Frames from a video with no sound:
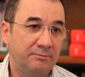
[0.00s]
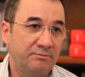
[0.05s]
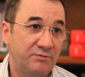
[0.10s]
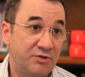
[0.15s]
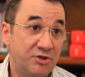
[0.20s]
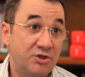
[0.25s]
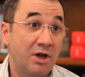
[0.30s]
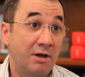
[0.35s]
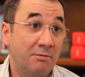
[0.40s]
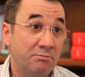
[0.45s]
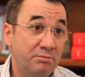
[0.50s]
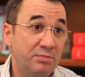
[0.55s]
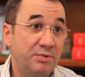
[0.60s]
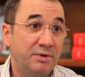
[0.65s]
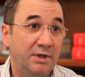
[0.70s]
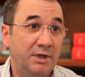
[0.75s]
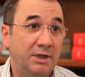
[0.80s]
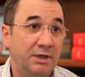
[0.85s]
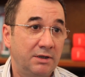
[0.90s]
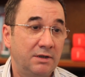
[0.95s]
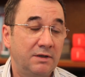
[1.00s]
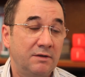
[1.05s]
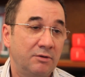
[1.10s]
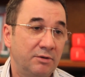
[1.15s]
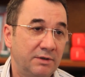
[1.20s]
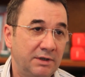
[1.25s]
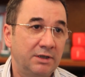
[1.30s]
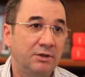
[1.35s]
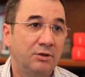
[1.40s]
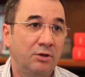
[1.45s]
jump, and, you know,
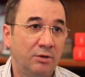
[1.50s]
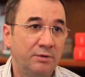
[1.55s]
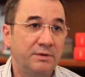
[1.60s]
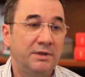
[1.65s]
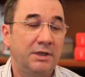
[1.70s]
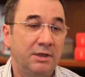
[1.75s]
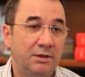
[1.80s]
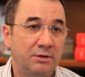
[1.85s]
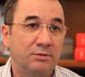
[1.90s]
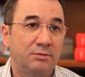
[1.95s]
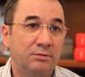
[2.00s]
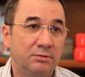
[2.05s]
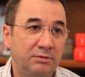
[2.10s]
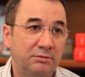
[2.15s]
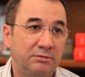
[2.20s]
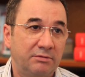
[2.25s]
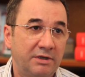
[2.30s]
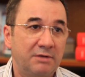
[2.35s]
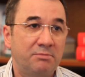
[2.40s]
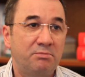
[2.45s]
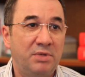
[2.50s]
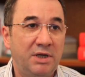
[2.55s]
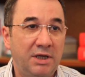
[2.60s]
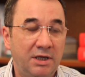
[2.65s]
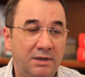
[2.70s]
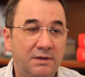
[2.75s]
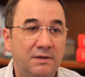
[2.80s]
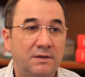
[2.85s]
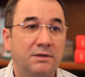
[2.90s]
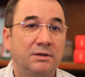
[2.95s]
they don't need to
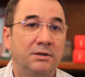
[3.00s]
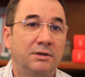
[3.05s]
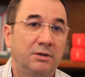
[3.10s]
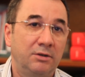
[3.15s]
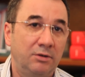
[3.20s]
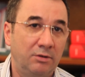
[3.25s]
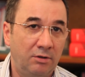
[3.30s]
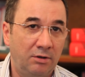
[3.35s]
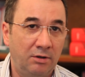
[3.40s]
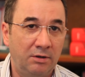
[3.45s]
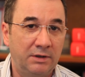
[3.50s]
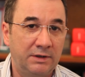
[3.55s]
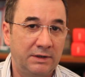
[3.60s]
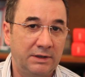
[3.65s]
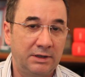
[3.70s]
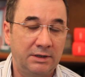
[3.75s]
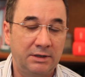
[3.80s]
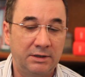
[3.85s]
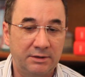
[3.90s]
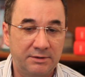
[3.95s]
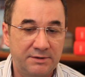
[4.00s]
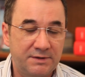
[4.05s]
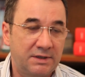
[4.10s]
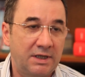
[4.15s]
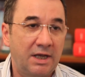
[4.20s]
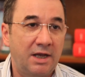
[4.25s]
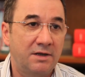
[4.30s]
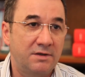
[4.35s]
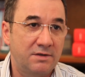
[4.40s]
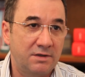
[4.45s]
repeat all the
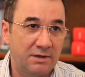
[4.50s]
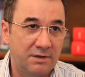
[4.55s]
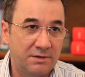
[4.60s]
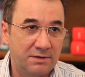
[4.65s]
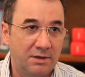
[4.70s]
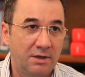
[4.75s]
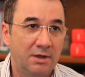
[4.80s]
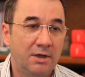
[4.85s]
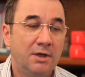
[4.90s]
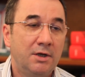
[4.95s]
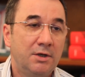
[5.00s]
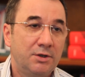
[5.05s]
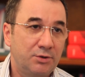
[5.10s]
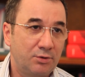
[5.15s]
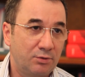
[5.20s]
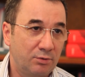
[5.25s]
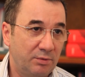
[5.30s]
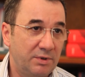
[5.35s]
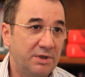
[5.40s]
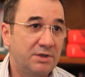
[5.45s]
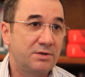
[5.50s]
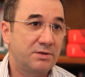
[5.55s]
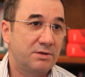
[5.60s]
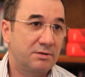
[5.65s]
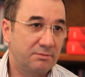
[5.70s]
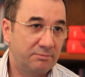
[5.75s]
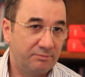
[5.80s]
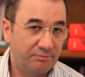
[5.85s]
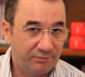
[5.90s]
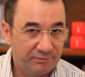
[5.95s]
stages through
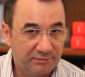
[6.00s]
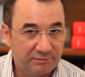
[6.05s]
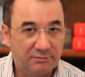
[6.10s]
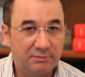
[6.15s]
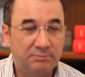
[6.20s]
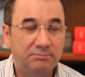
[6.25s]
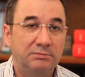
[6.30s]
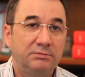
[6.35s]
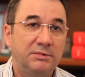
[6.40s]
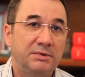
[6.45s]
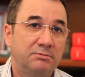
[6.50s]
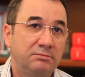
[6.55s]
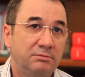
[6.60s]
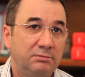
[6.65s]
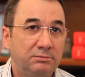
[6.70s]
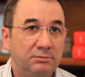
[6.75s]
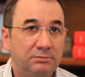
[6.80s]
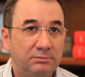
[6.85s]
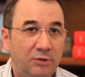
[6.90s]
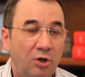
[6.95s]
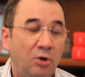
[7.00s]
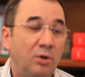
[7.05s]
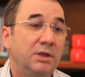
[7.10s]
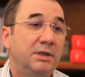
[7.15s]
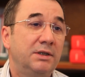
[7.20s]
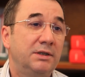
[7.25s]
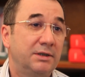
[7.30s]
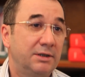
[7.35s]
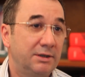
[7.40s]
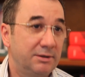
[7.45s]
which
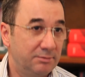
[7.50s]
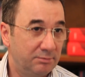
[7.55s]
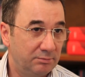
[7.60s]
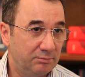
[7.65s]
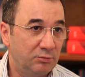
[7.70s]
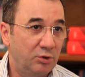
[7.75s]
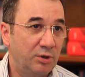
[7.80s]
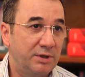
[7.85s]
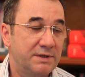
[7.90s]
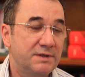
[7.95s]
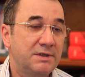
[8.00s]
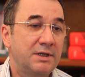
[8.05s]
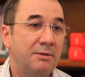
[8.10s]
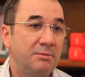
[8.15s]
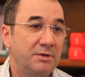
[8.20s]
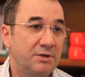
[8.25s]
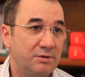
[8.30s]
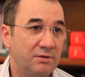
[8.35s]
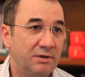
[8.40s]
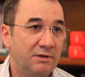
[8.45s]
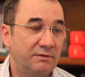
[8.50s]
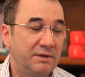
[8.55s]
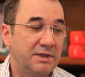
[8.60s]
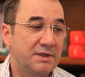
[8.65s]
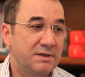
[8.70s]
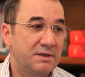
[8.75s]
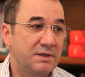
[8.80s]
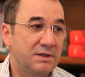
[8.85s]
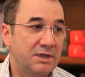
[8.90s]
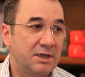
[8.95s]
older, more established
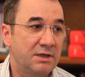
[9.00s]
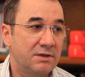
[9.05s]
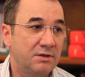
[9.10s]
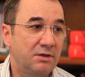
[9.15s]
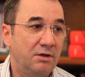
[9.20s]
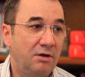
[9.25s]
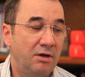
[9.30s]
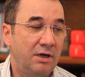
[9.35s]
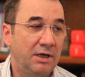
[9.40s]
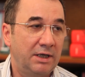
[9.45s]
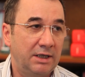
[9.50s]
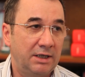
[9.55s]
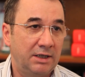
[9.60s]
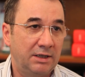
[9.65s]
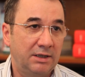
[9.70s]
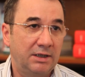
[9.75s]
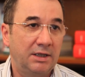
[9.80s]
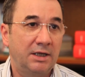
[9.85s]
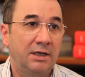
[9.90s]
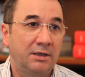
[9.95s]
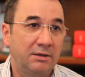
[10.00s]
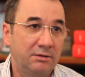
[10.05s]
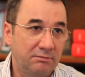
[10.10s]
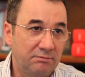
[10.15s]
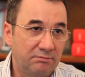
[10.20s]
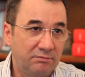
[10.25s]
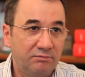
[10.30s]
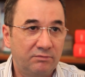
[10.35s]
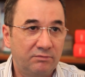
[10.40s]
universities has gone, and then